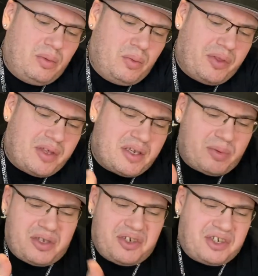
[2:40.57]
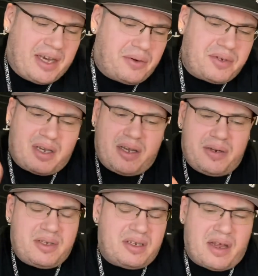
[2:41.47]
With this, with the shadow side,
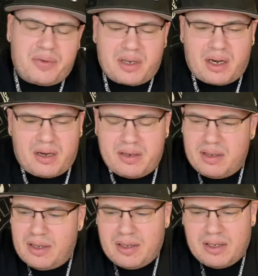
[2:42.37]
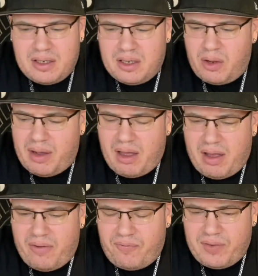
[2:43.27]
is the devil card. You know,
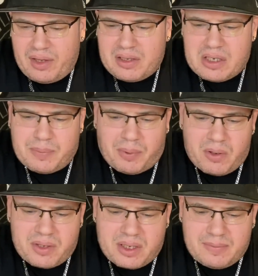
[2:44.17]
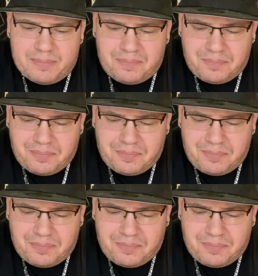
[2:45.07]
I, I feel like this person,